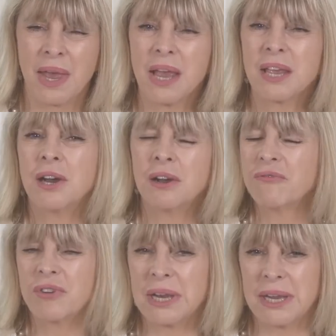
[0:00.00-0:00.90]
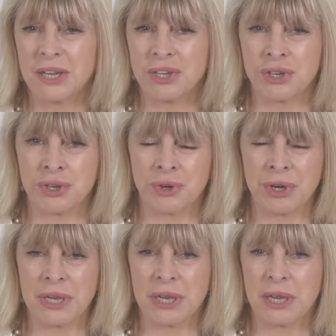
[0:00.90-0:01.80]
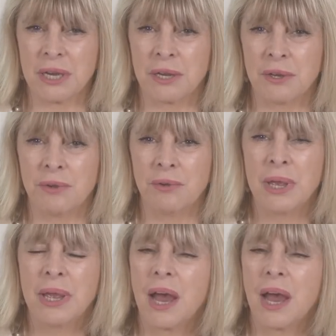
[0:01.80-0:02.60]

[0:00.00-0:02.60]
I can't really enjoy it, you know?